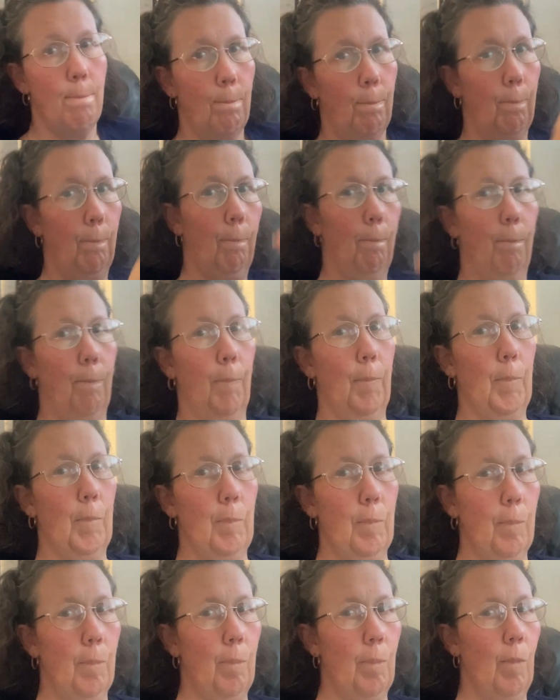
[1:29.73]

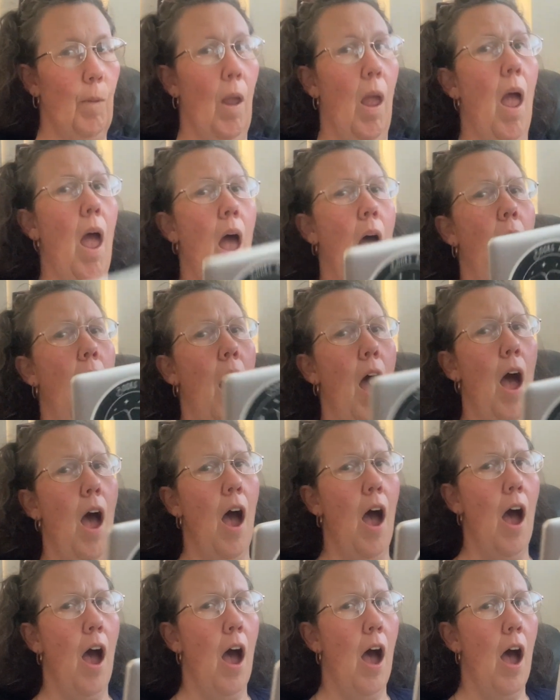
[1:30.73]

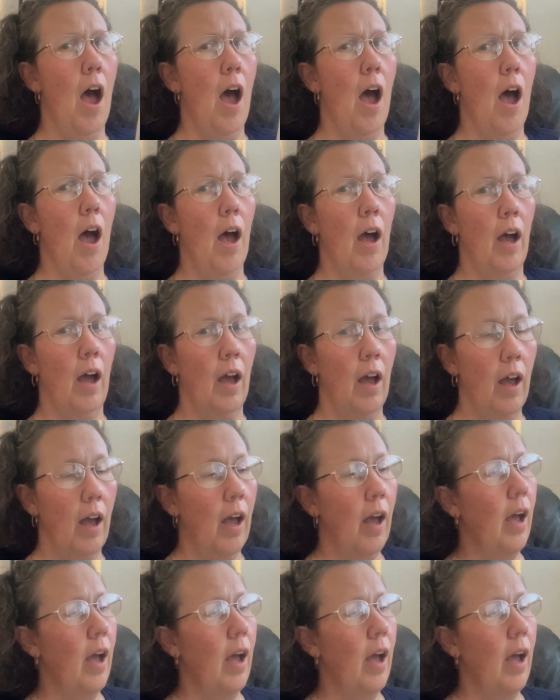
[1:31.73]
No one is speaking in this clip.